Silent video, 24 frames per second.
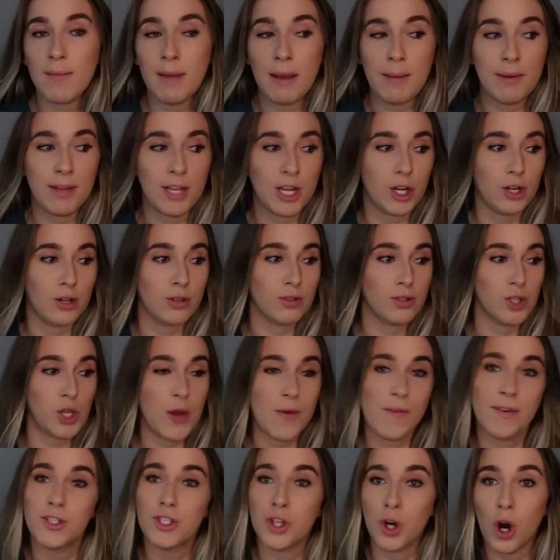Maybe you're, you
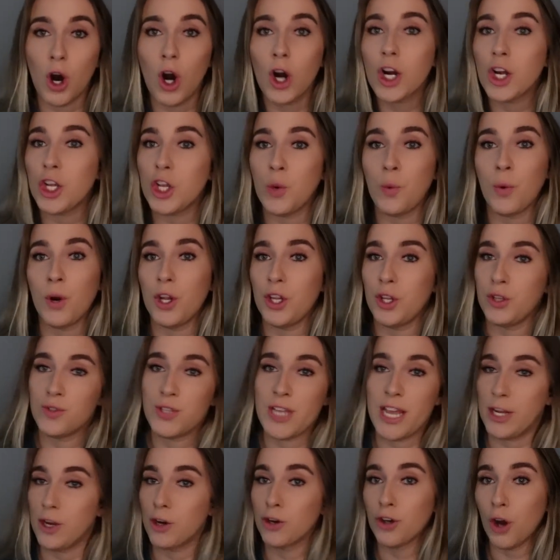have a dog and you want to
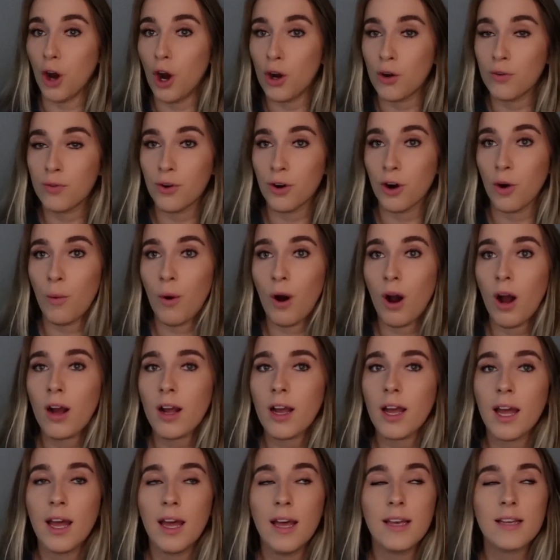take your dog for a walk.